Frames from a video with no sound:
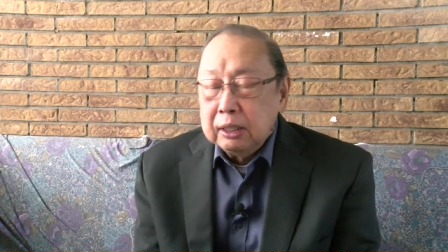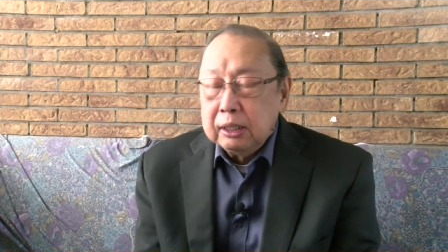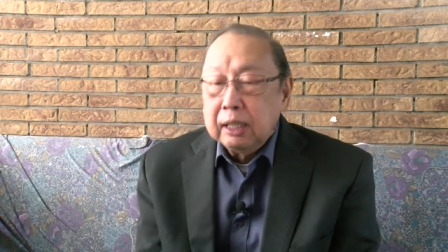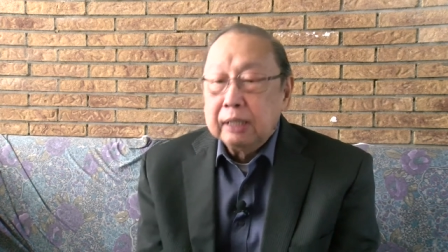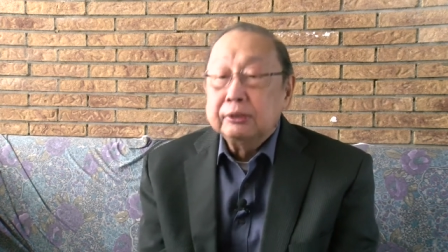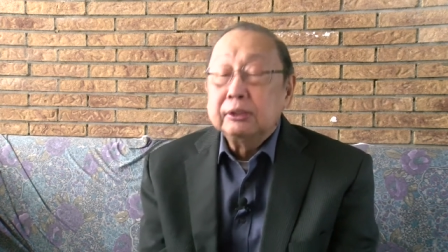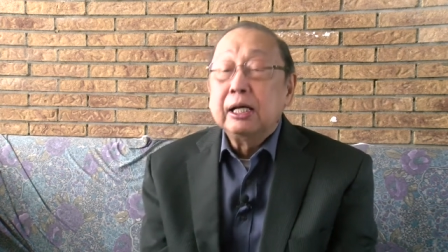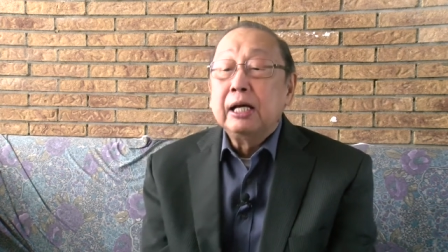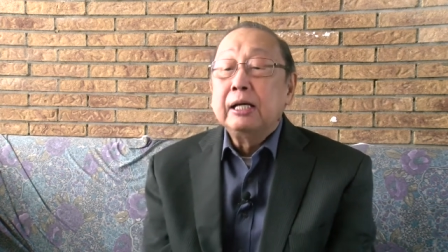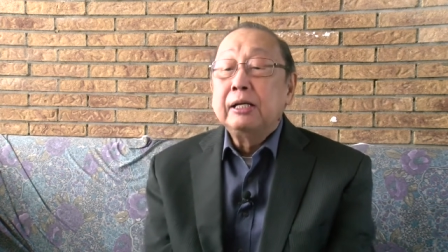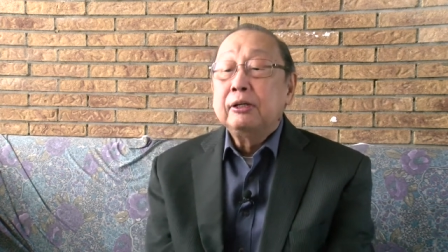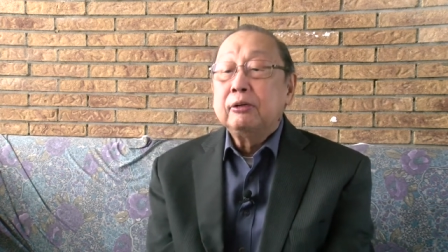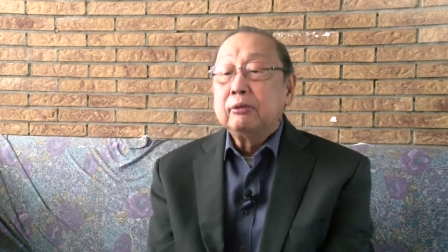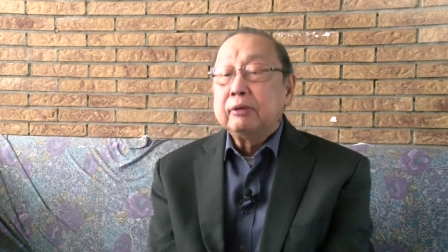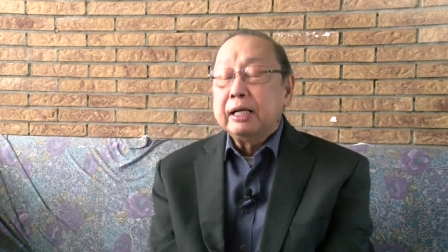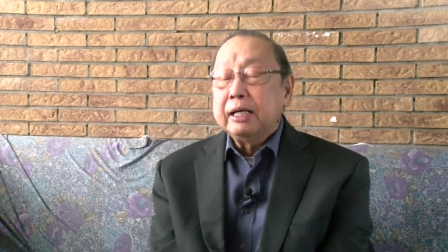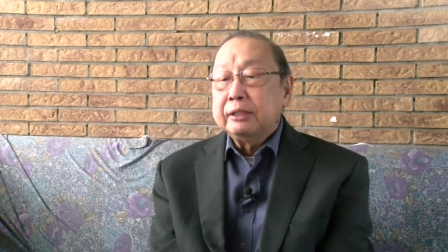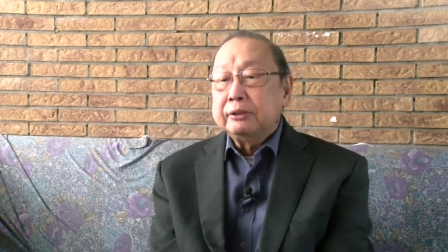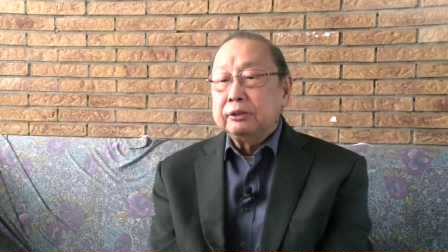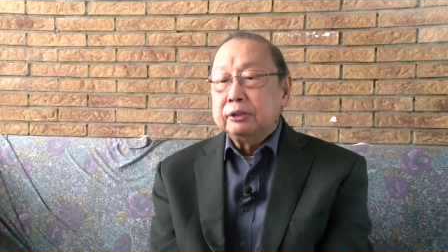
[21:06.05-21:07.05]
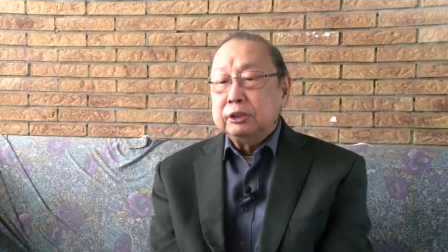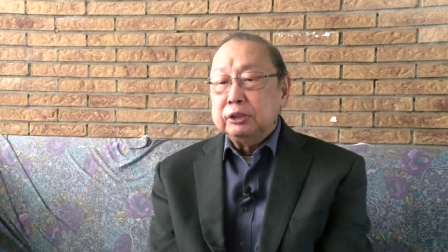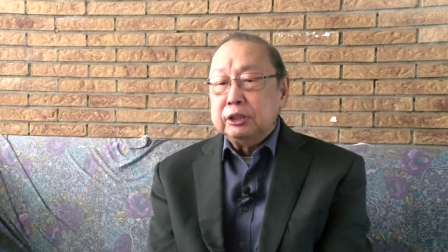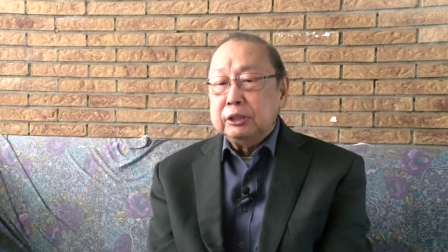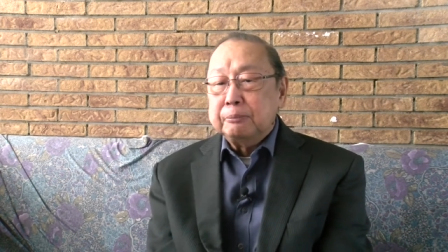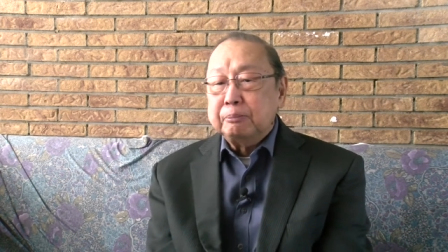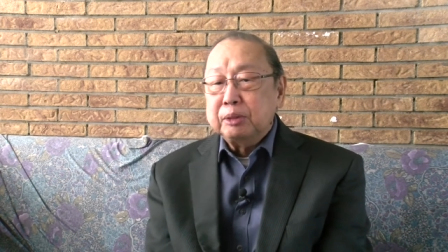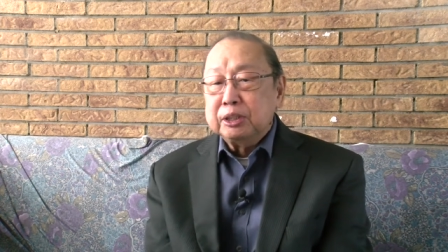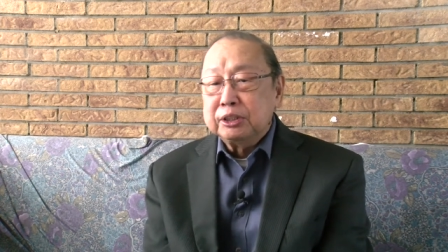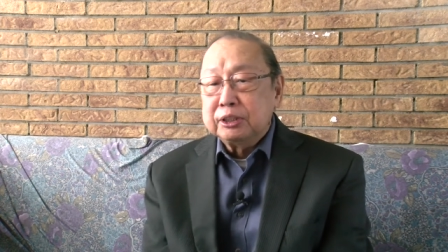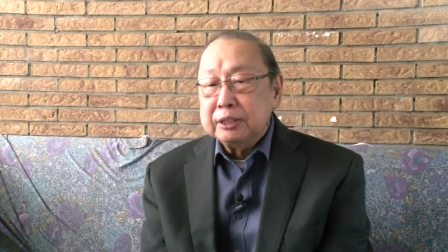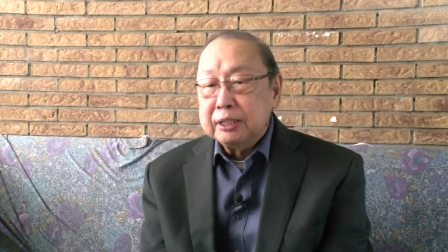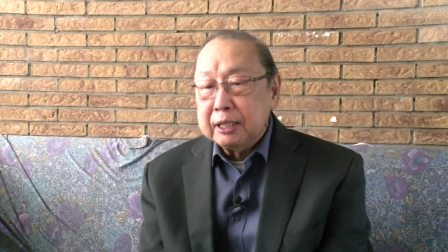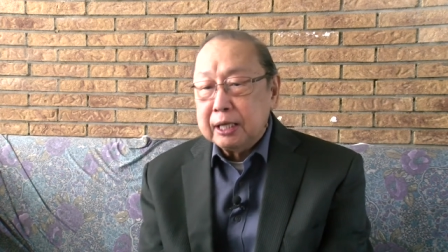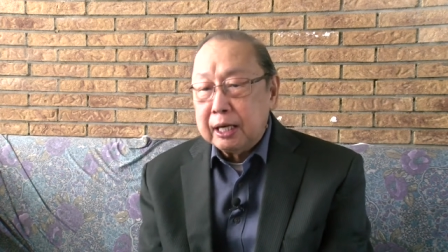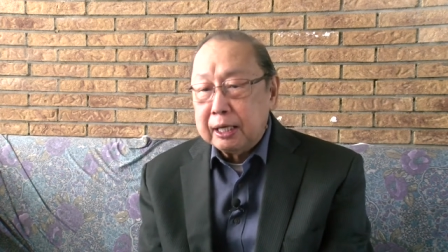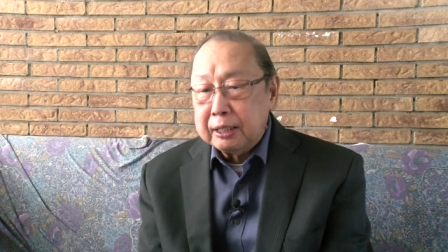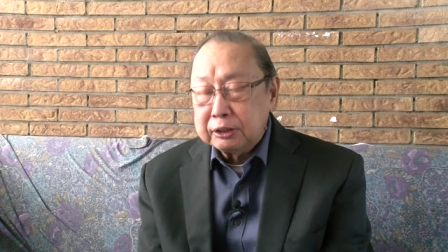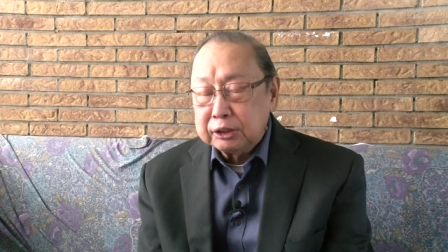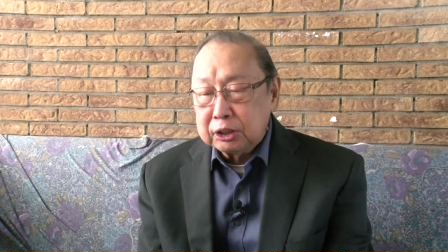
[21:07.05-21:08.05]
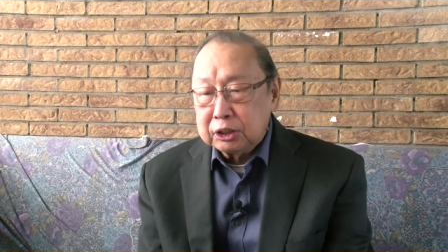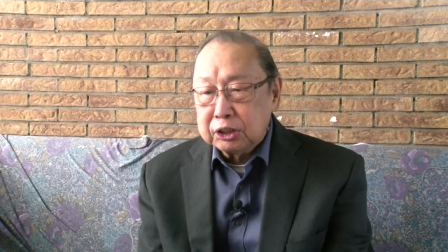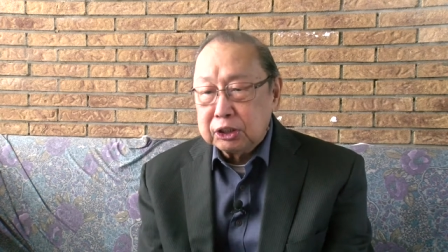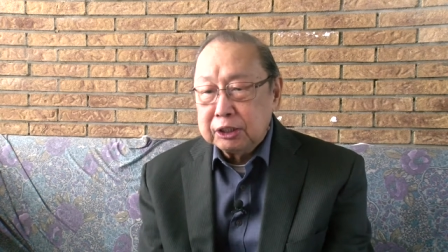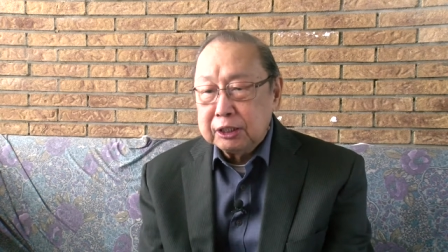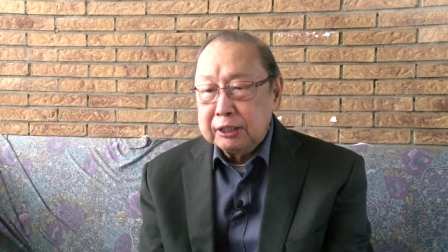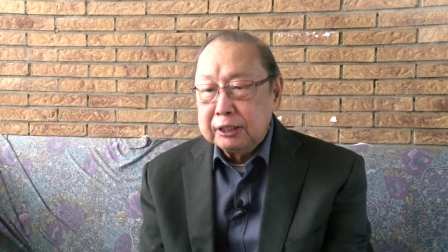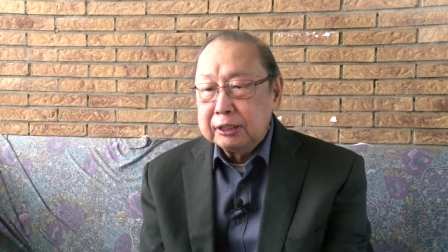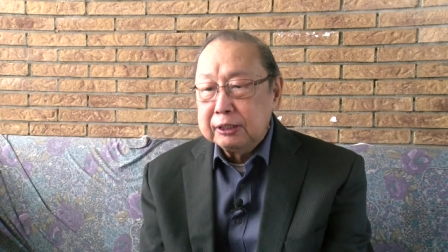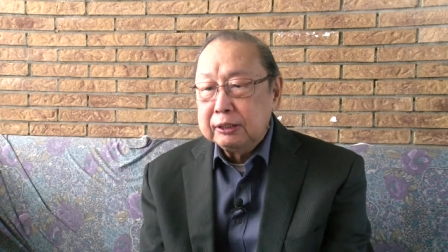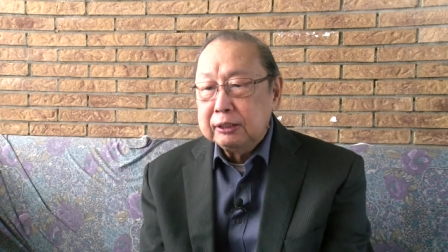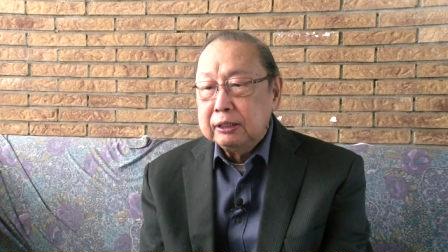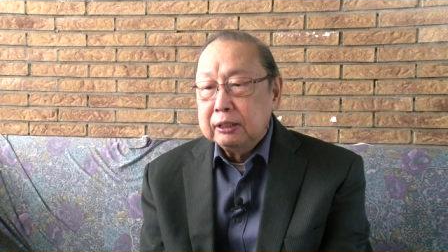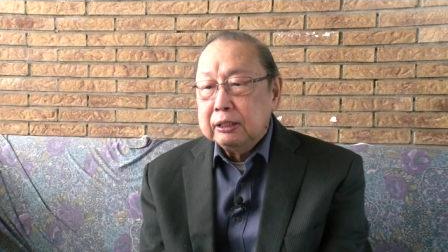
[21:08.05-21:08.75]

At any rate, the GPCR succeeded